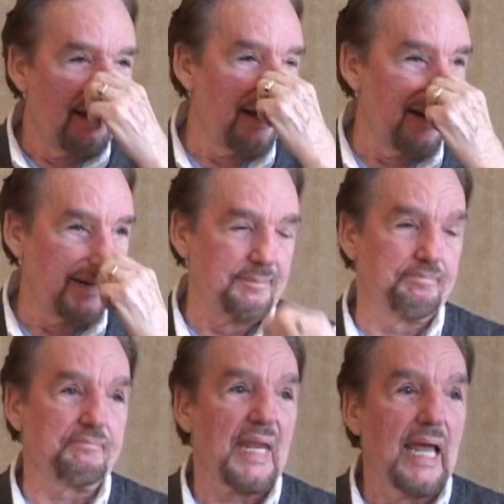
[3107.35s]

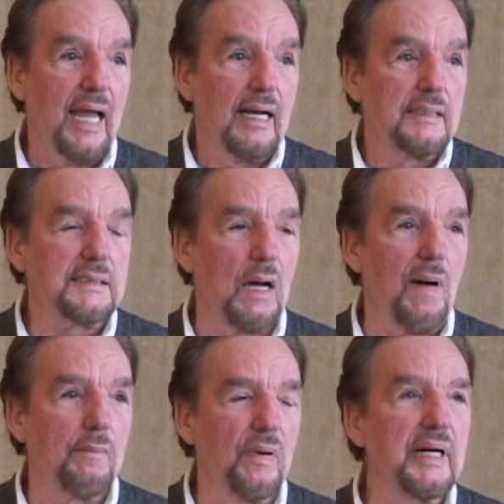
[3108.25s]
So
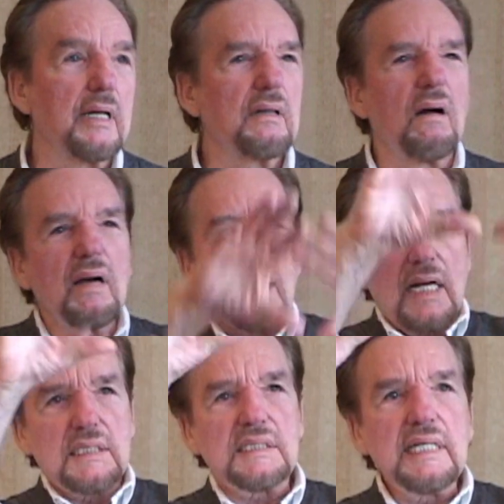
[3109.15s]
I'm running along, and I
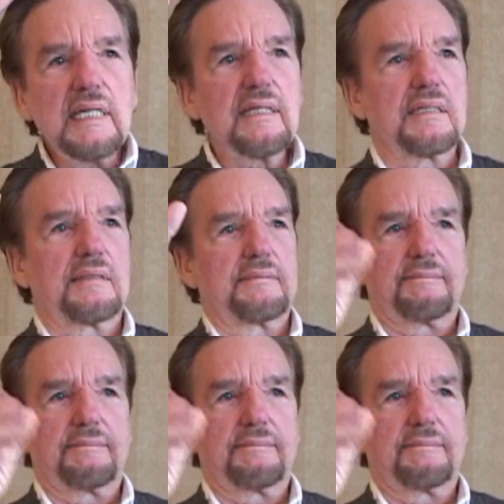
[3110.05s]
see the